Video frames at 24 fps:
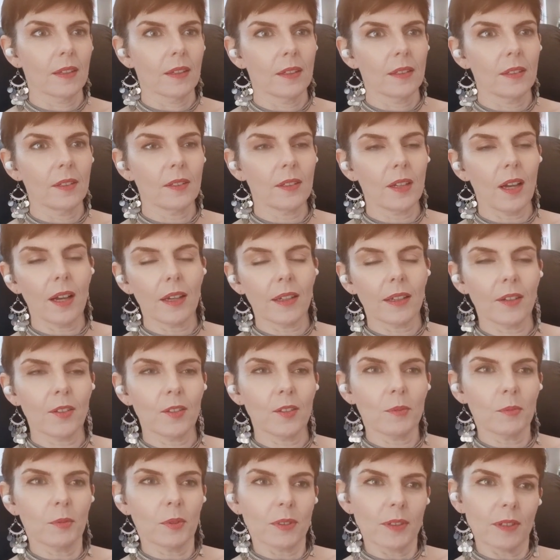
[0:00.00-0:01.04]
You can't kill
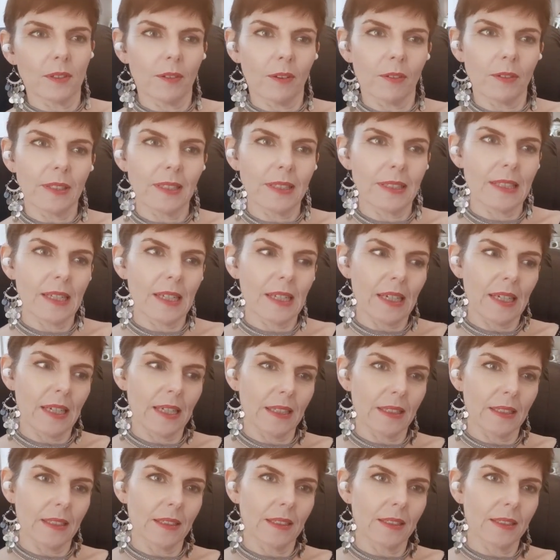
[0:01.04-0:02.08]
them because they're already dead.